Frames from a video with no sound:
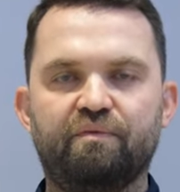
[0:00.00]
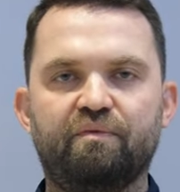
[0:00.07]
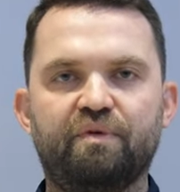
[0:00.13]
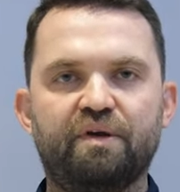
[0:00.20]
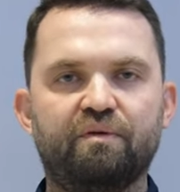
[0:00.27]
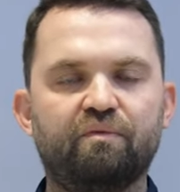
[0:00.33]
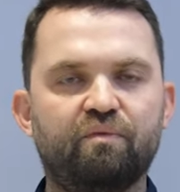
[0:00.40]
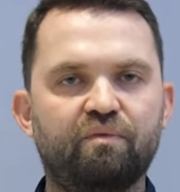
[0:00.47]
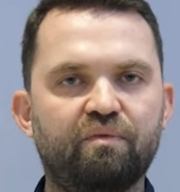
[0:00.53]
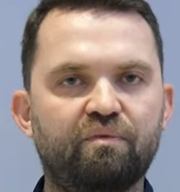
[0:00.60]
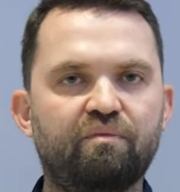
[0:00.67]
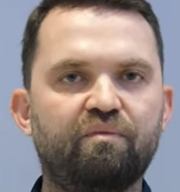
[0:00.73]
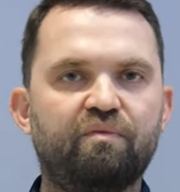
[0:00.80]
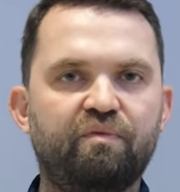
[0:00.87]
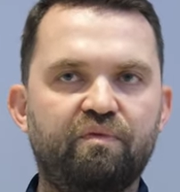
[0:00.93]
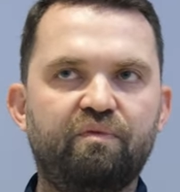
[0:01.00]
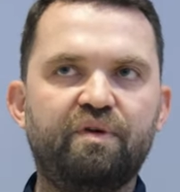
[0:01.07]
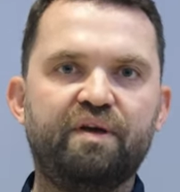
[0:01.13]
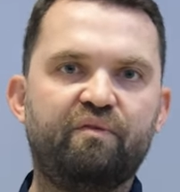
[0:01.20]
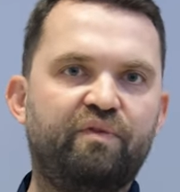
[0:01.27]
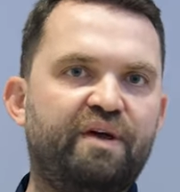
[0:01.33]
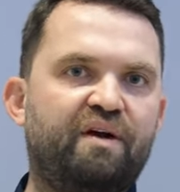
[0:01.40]

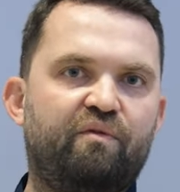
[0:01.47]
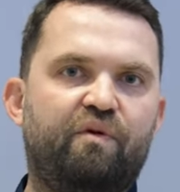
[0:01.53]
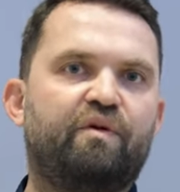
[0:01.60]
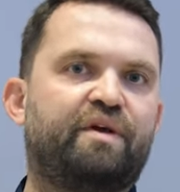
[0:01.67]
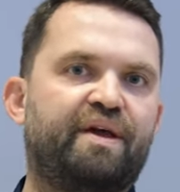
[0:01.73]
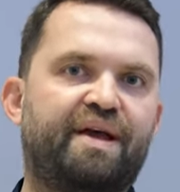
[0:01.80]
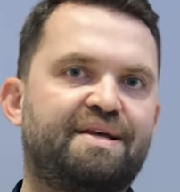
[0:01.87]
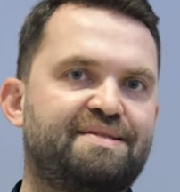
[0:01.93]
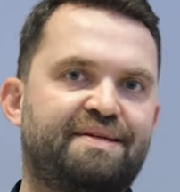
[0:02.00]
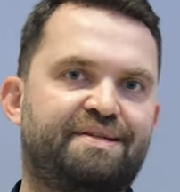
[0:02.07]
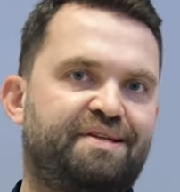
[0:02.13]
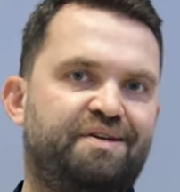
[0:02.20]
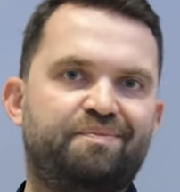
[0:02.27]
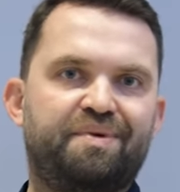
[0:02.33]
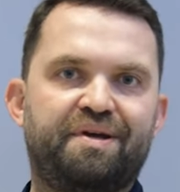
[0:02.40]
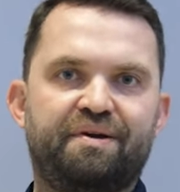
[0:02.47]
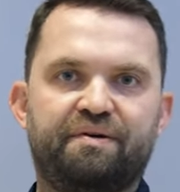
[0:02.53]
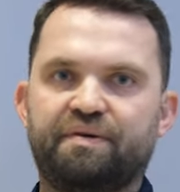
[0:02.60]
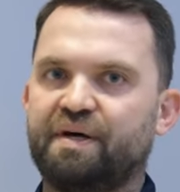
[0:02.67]
we are working as a team here,